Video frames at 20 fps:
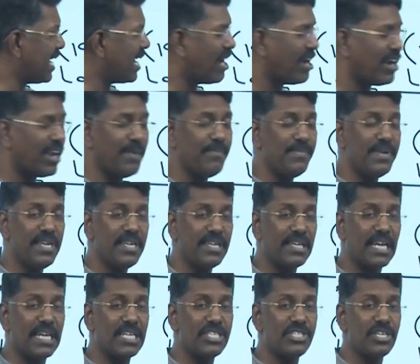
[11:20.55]
economy and
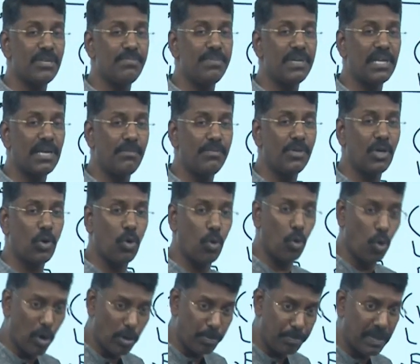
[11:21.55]
culture became the
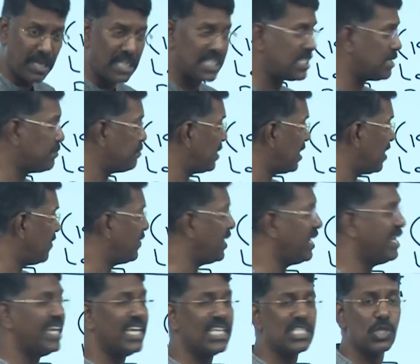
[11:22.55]
core principle of
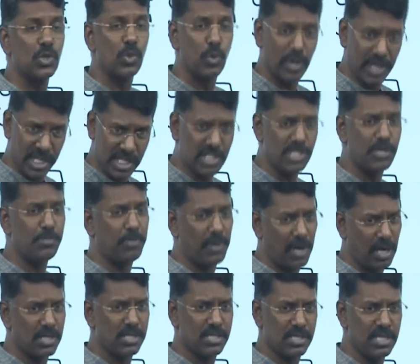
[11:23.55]
India's Look East
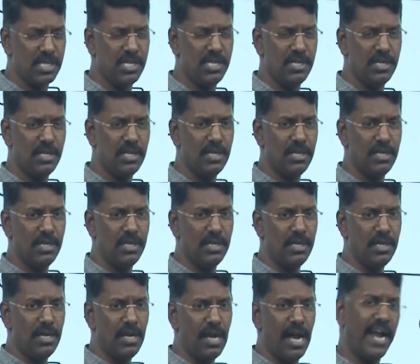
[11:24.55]
policy,
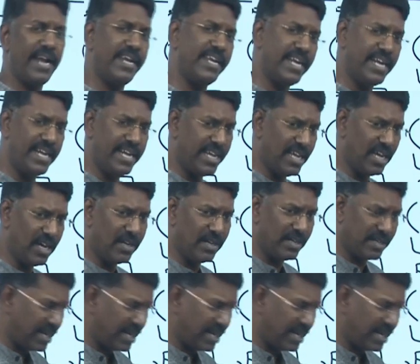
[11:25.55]
and India